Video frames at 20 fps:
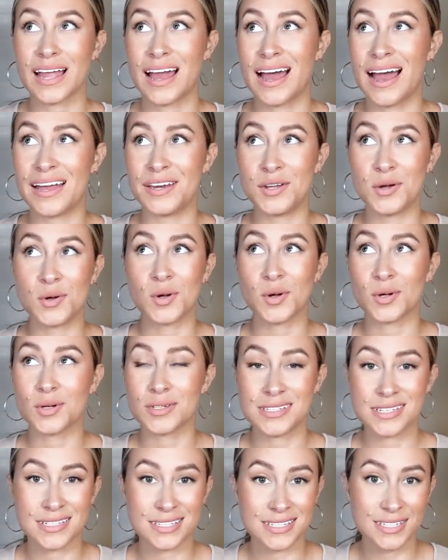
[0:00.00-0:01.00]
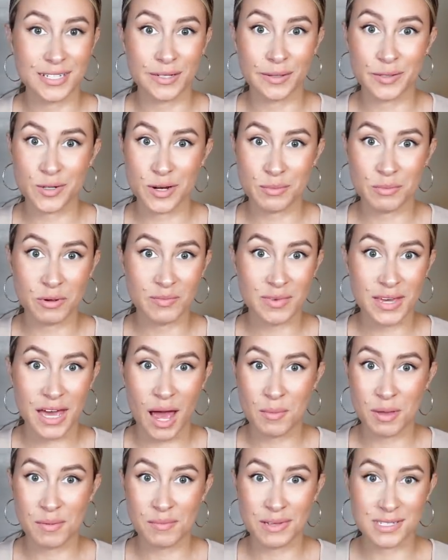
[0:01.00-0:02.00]
I know girls that still dream of
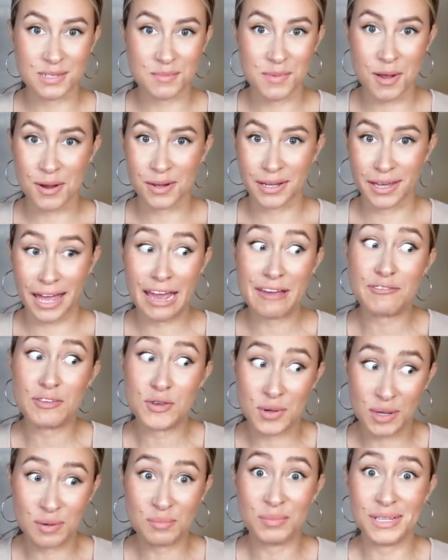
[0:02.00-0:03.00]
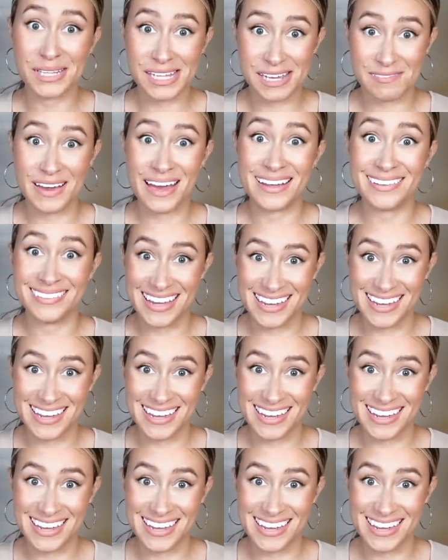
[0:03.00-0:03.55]
becoming Miss America, if you can believe it.